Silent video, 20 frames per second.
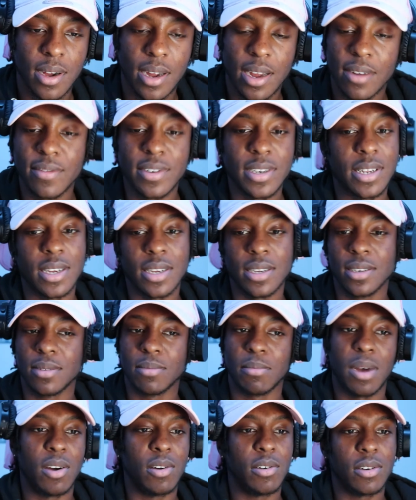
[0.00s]
Everything's
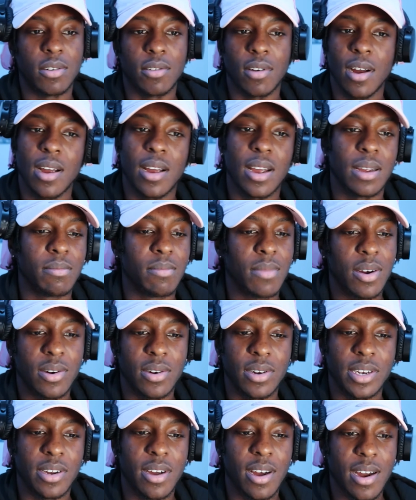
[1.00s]
about crime,
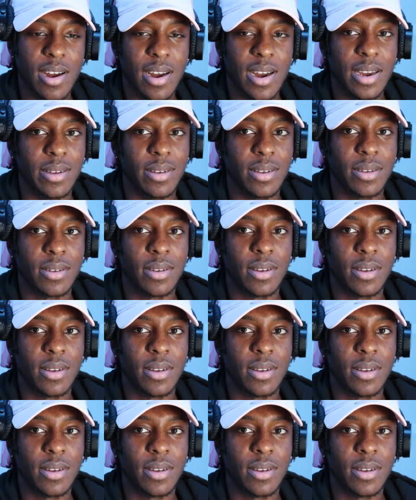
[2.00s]
bro. You alright?